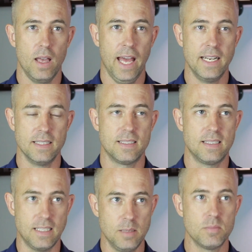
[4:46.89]
And it
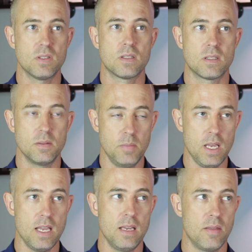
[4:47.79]
seems to
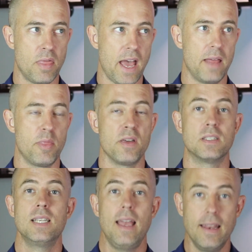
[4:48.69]
me that the
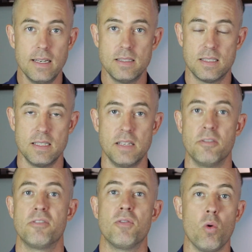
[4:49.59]
tendency
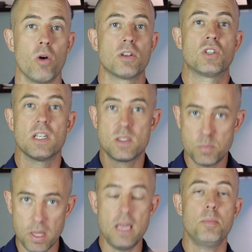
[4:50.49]
for
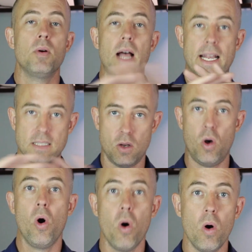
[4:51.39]
just people as a
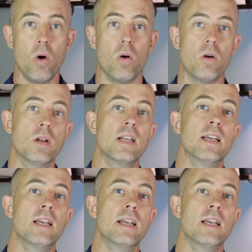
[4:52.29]
whole